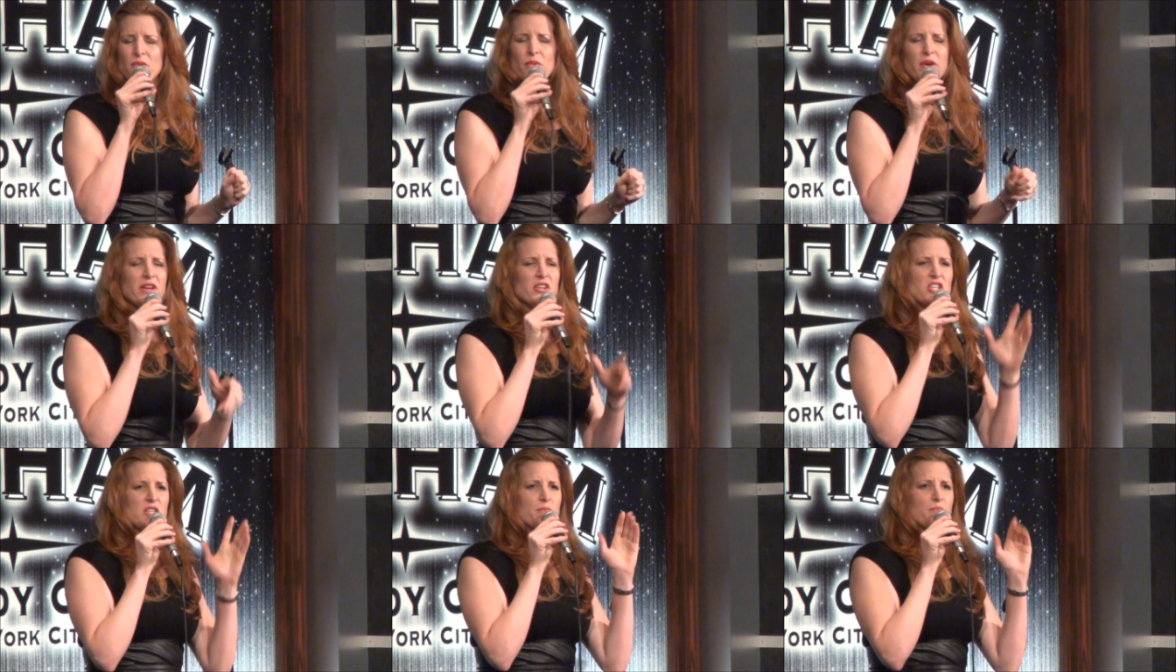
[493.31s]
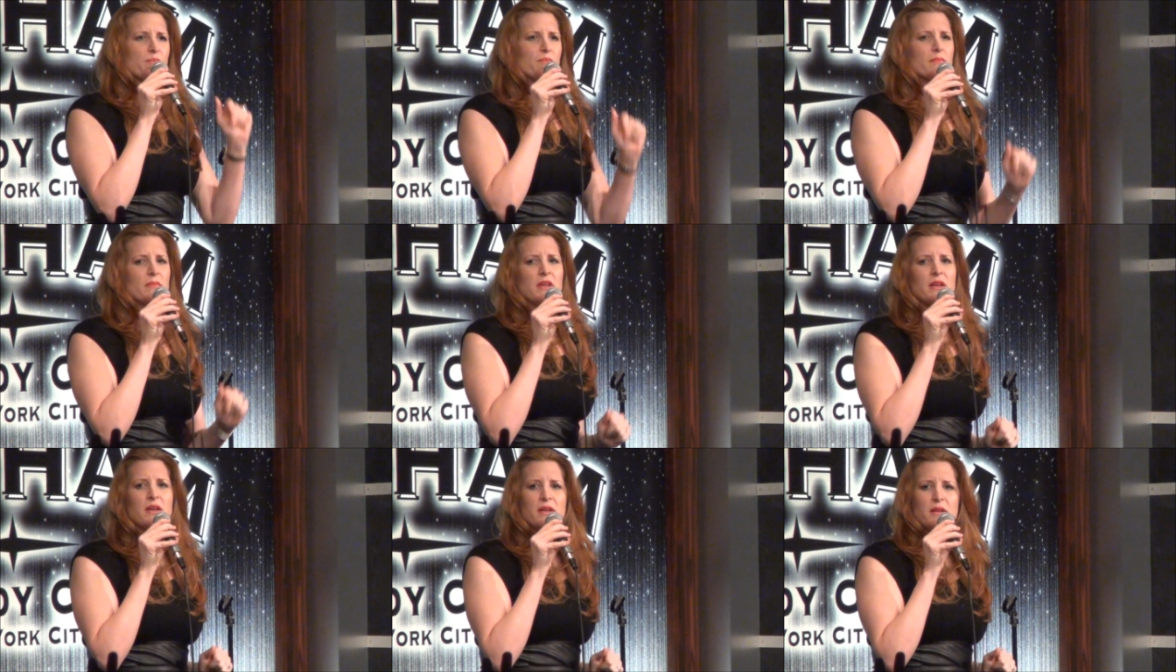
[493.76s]
Oh,
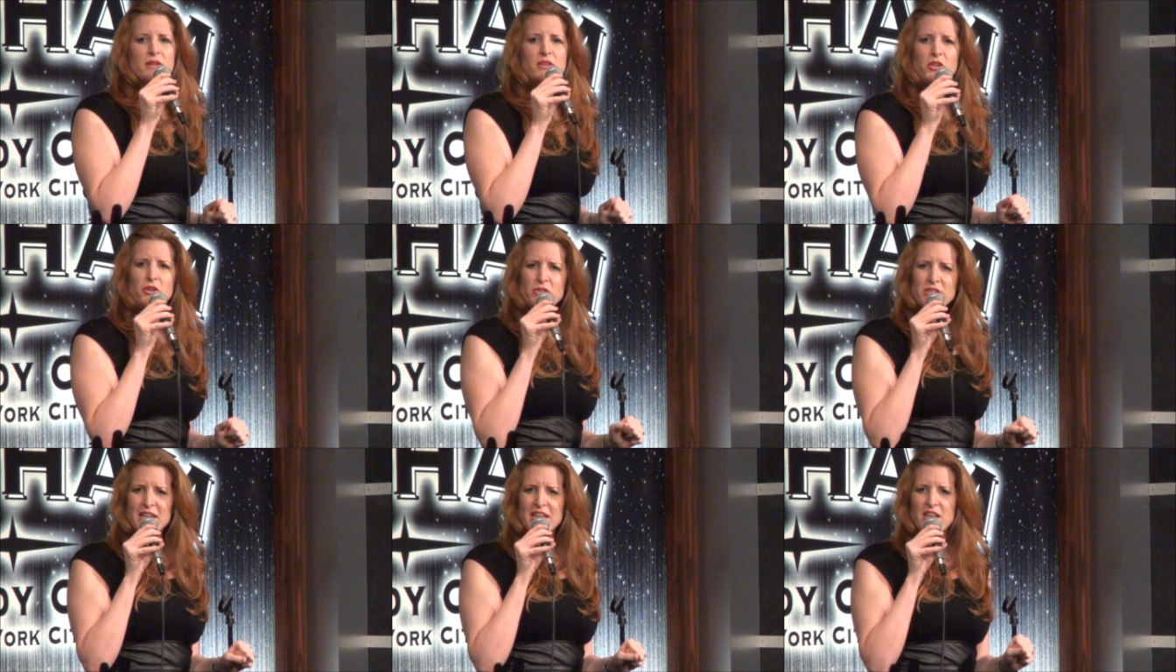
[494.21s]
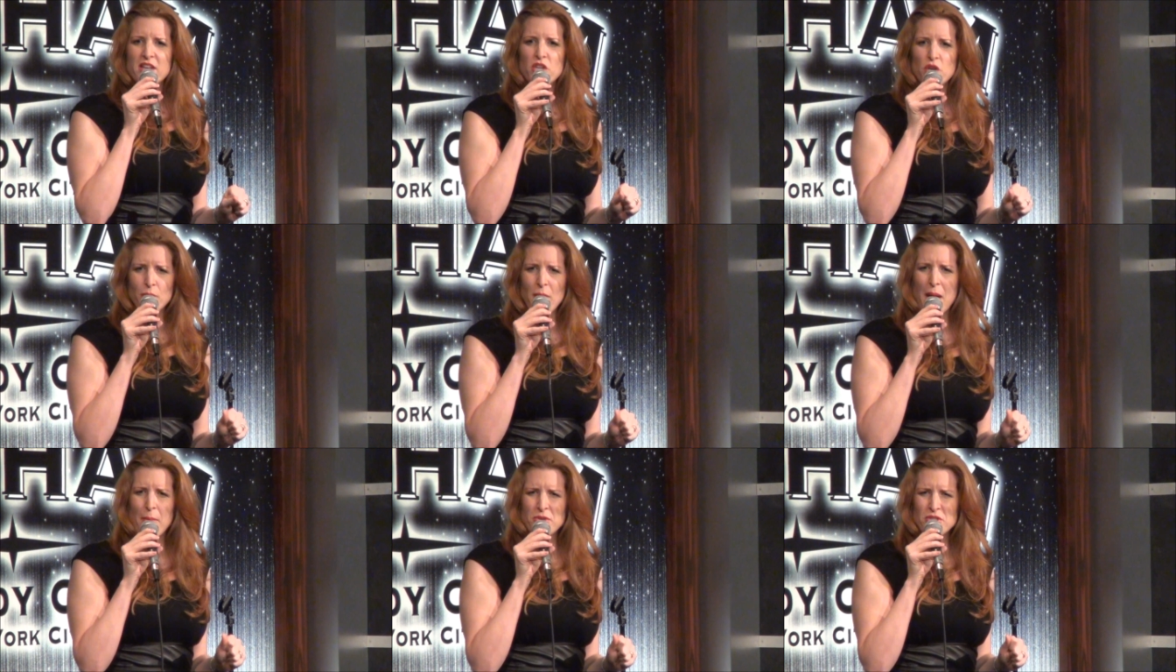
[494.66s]
you did.
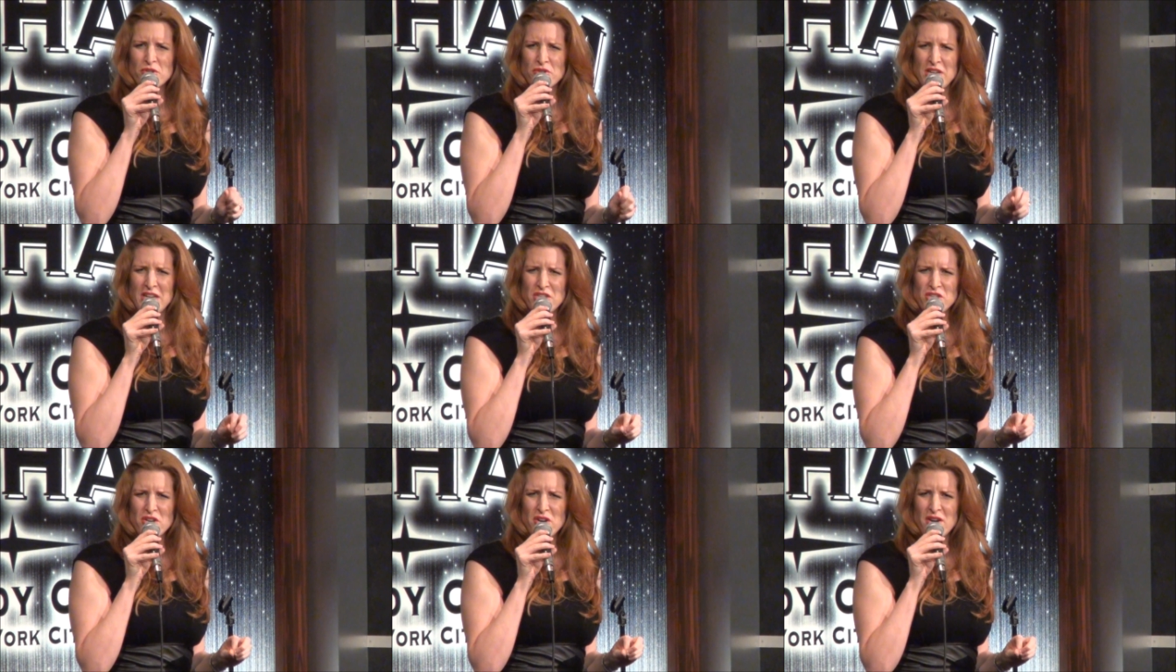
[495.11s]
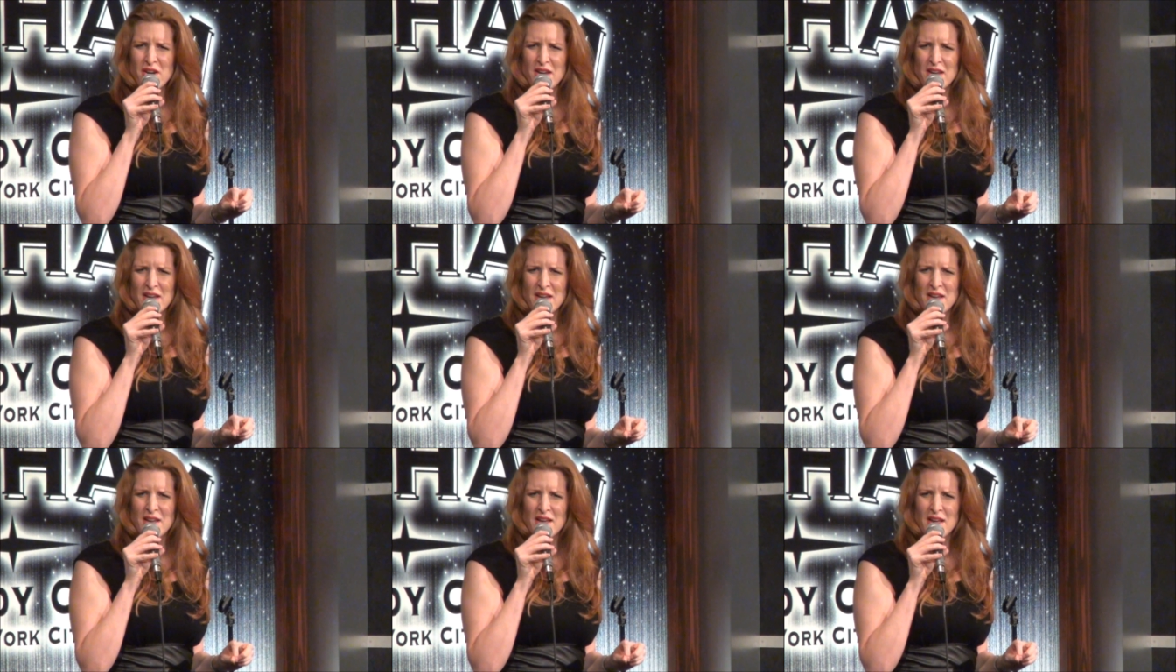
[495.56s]
Your mom was your teacher?
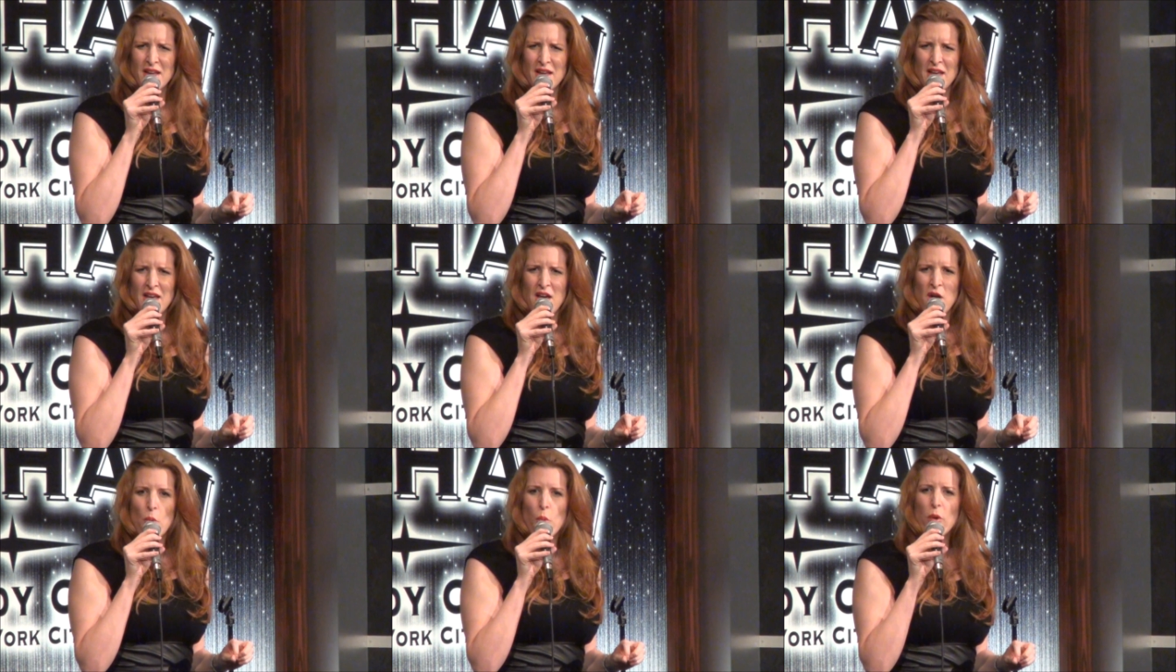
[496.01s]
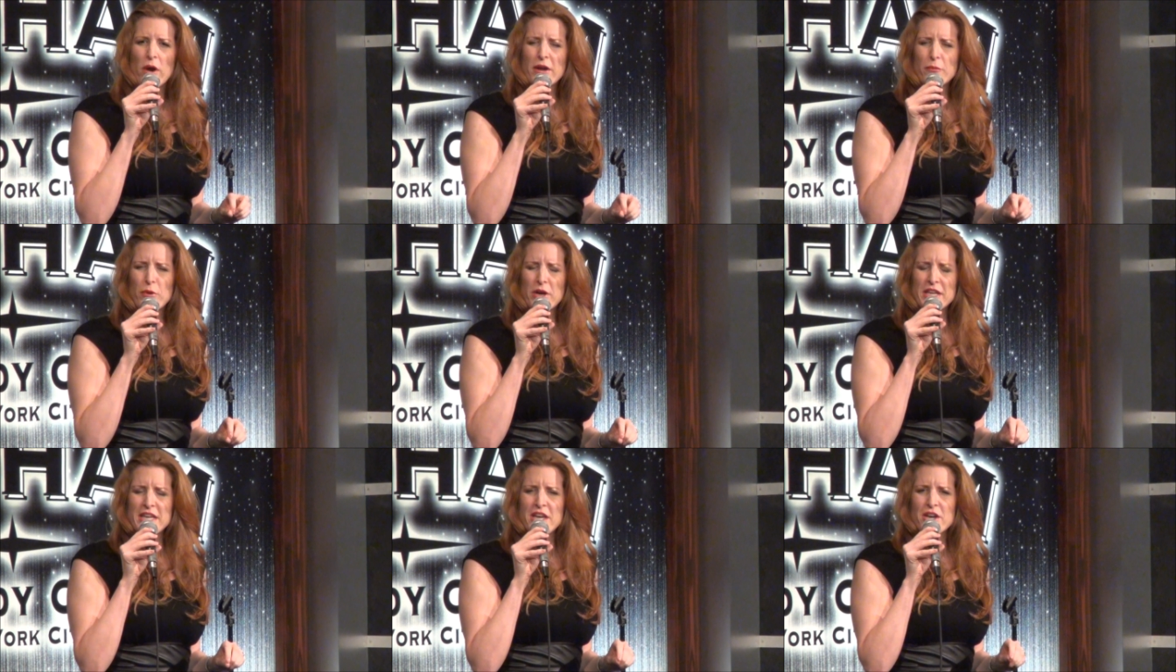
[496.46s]

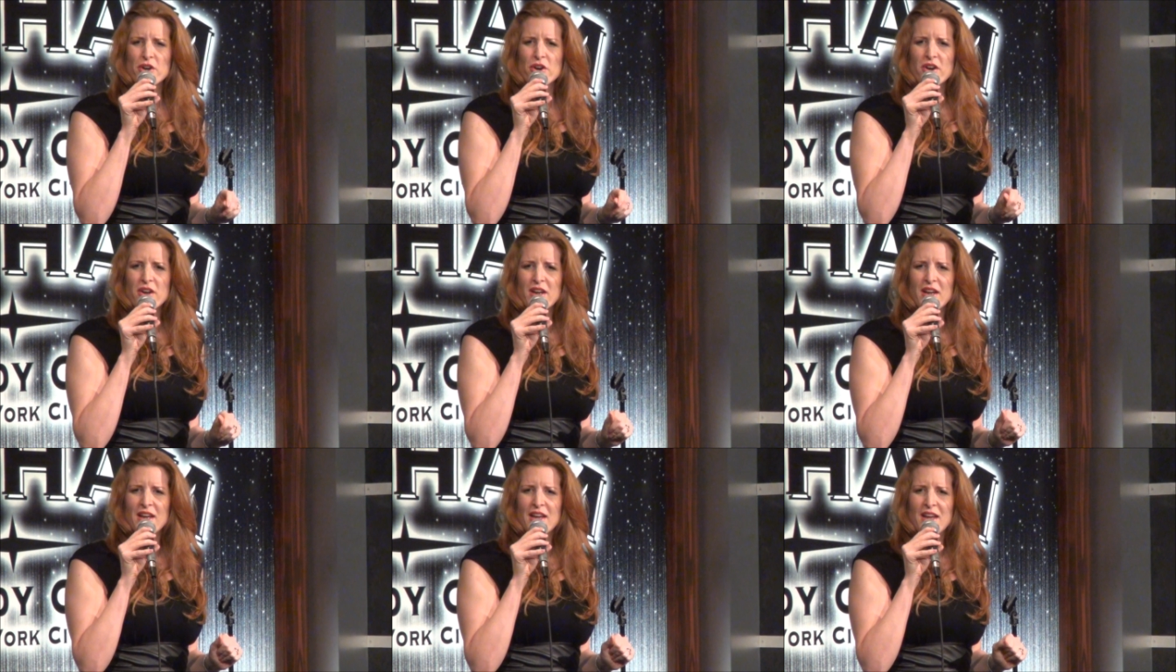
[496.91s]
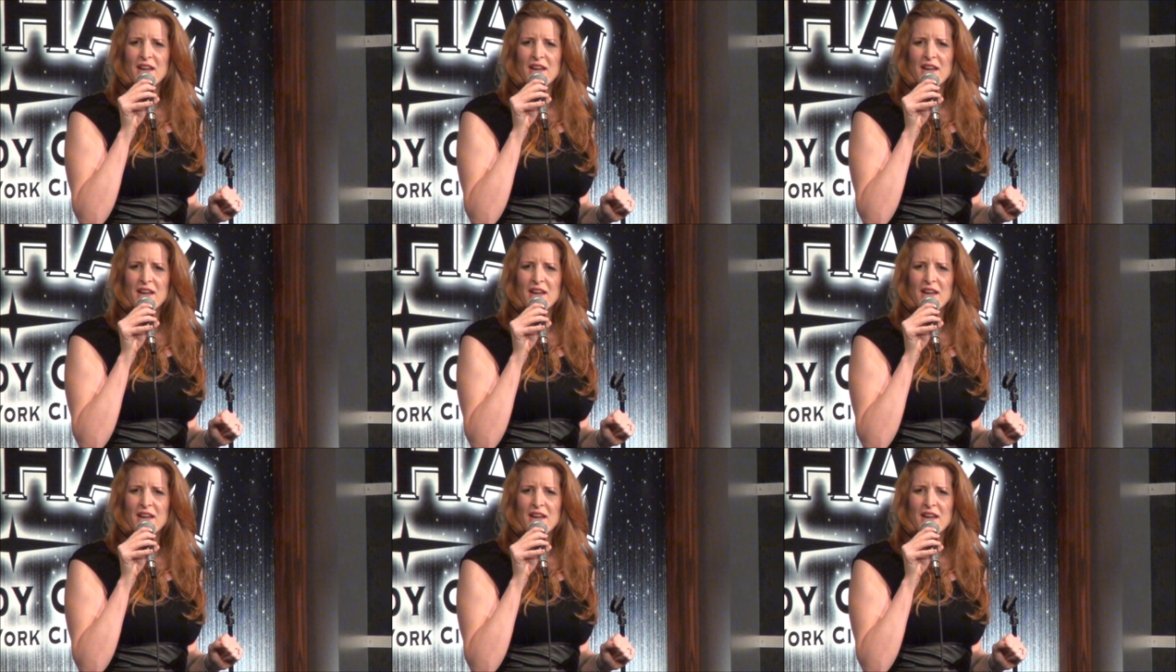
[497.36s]
What year?